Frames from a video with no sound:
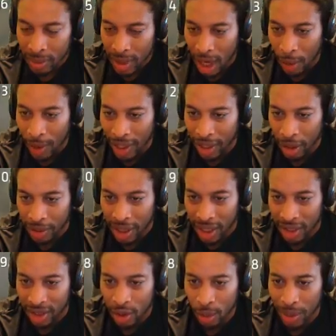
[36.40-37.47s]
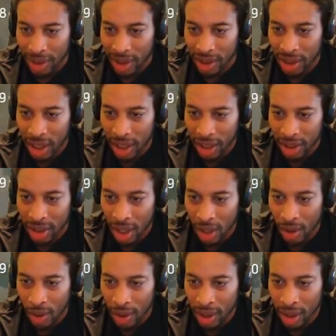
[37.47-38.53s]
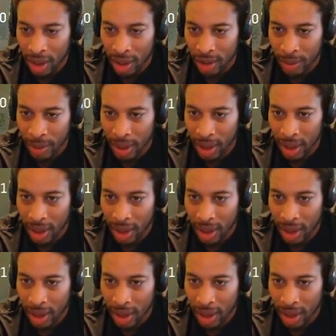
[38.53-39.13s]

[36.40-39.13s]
I really don't think it's too much of shit at Stonehenge, but.